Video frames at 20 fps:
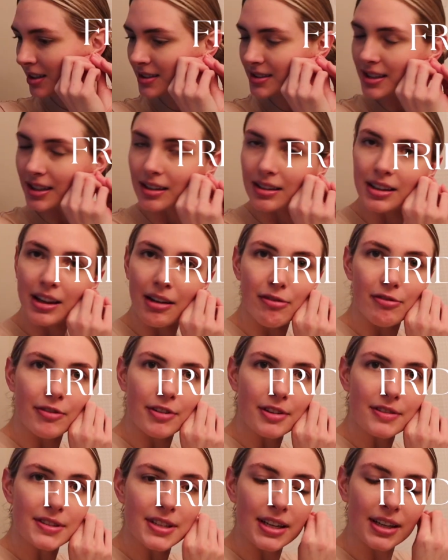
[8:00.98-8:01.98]
It's like
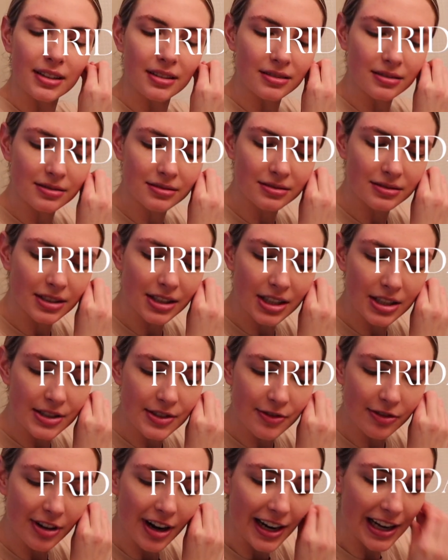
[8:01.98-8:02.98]
11.15 and it's
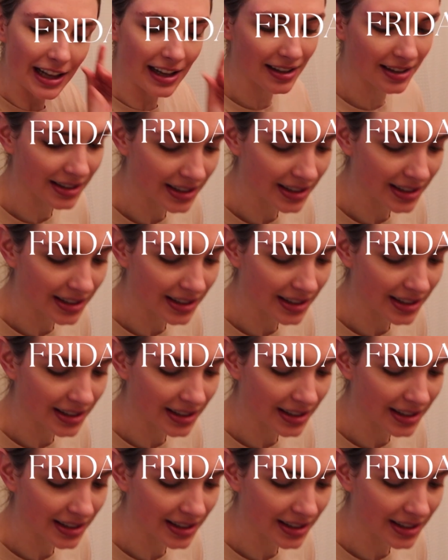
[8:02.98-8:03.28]
Friday.